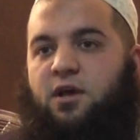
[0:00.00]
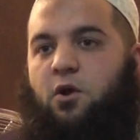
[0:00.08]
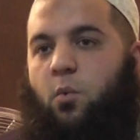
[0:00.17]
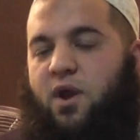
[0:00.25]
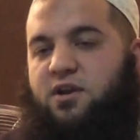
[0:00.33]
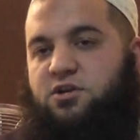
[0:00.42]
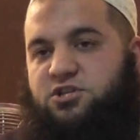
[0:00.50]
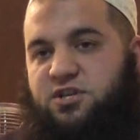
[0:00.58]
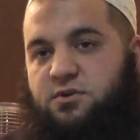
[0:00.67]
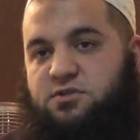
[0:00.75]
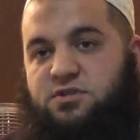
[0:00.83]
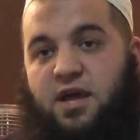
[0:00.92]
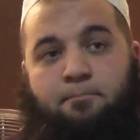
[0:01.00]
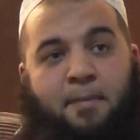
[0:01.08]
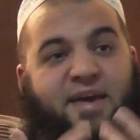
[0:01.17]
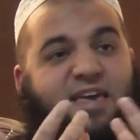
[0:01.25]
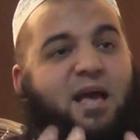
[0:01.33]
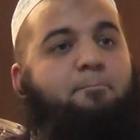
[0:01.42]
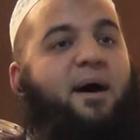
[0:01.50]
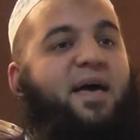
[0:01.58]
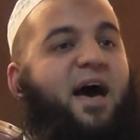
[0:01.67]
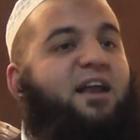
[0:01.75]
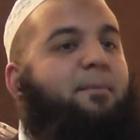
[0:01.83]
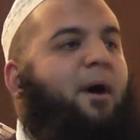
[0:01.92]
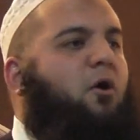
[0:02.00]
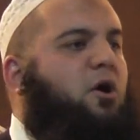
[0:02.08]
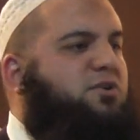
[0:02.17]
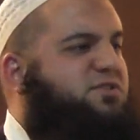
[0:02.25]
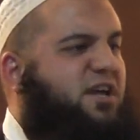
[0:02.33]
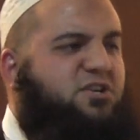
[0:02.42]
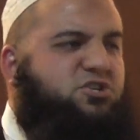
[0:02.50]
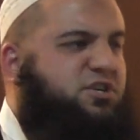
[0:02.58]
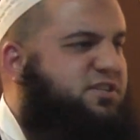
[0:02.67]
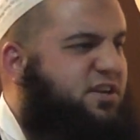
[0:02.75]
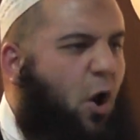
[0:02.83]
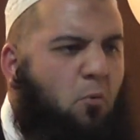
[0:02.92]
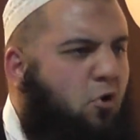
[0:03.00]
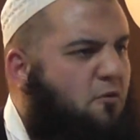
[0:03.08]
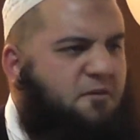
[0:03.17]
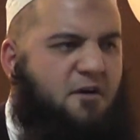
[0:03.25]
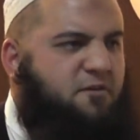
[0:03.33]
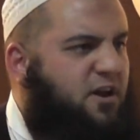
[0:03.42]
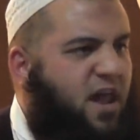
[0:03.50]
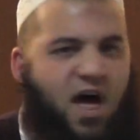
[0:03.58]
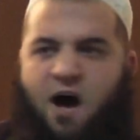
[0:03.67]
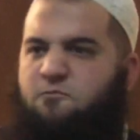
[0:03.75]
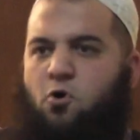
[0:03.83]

you know, when she was making bayan about her son, she said, "O oh, Prophet of Allah,